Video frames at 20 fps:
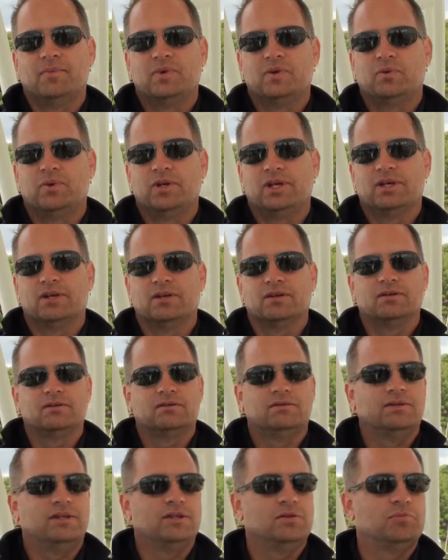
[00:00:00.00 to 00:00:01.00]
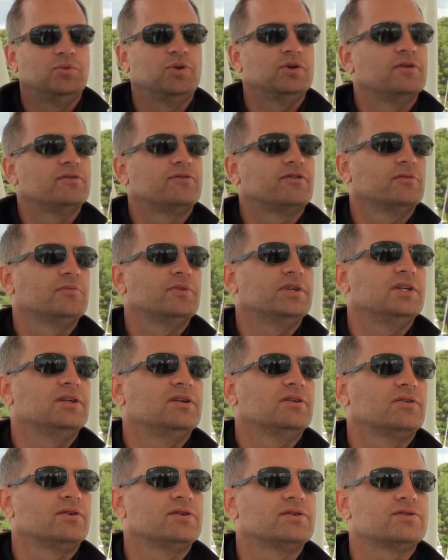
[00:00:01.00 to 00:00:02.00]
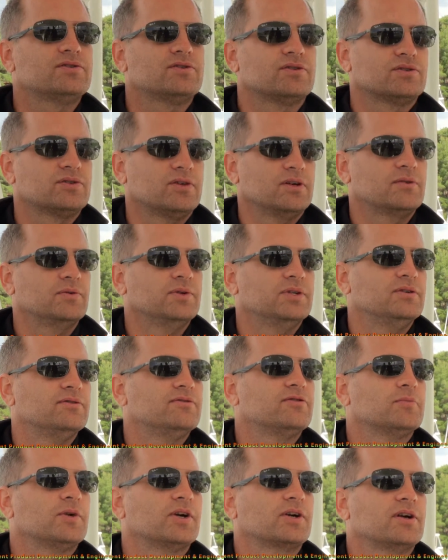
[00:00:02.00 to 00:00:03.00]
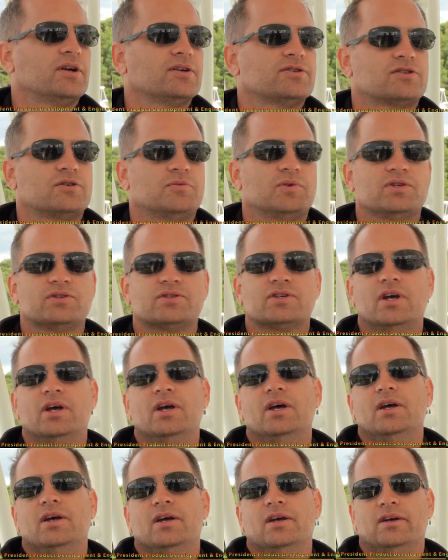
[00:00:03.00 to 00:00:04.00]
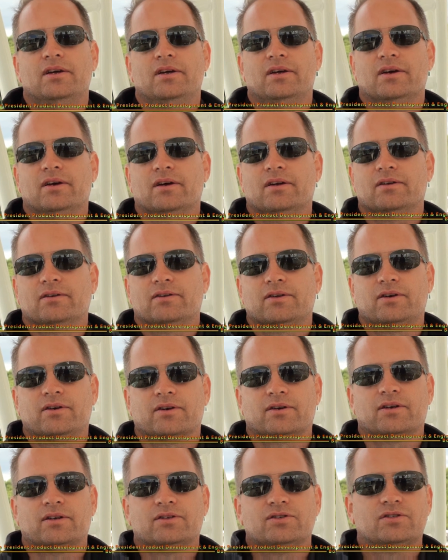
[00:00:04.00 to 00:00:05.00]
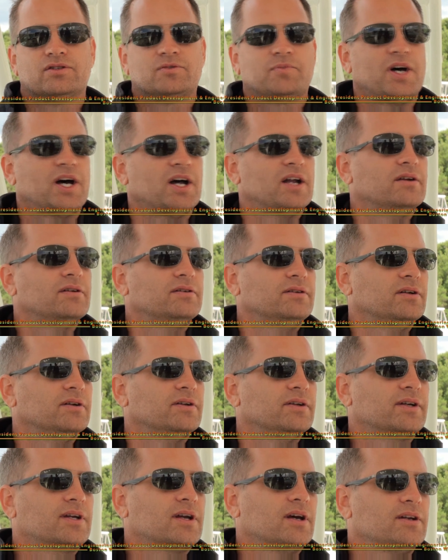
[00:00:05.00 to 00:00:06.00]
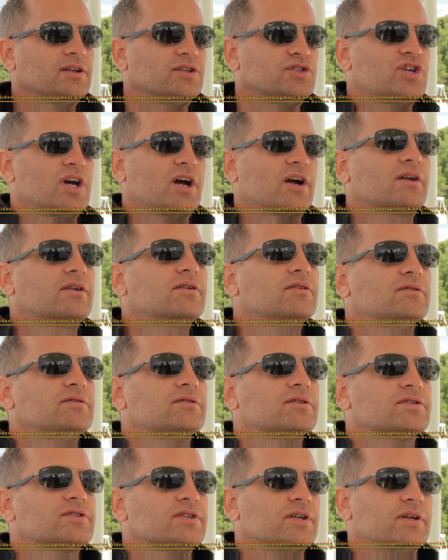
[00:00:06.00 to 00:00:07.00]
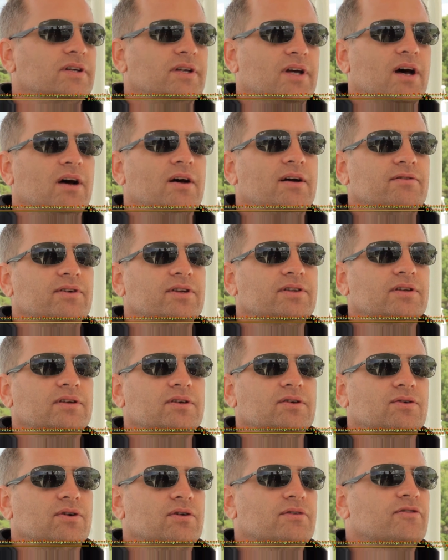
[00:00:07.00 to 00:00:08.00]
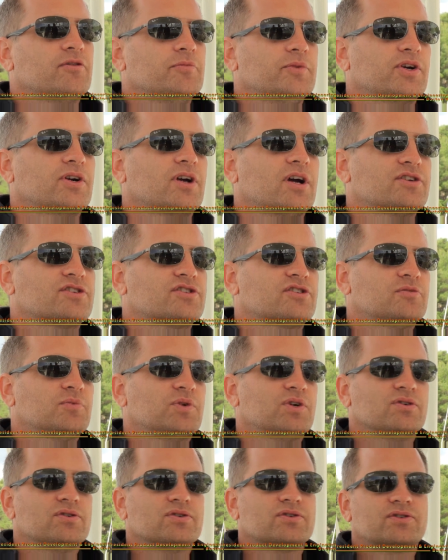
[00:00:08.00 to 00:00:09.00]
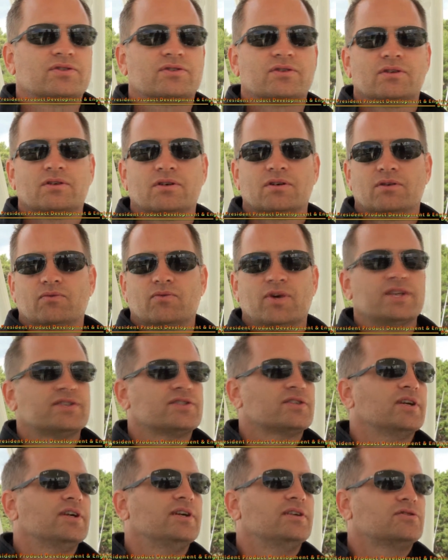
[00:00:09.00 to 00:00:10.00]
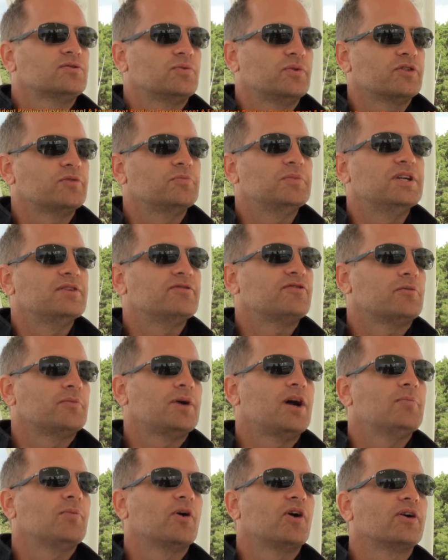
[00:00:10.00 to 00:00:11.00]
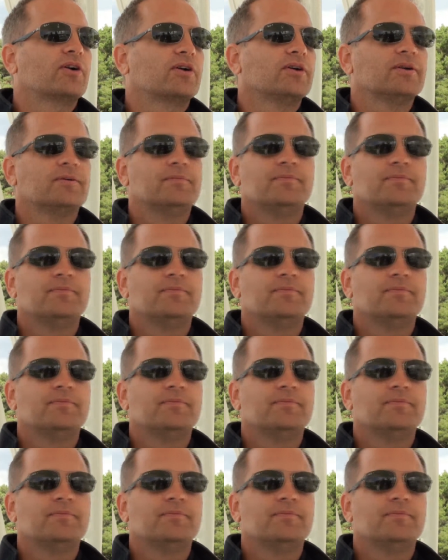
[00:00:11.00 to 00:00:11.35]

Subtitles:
we get input from the dealers just like we do from our customers, and they're a good spot. They kind of check to say, yeah, everything you heard from your customers resonates with me for my market.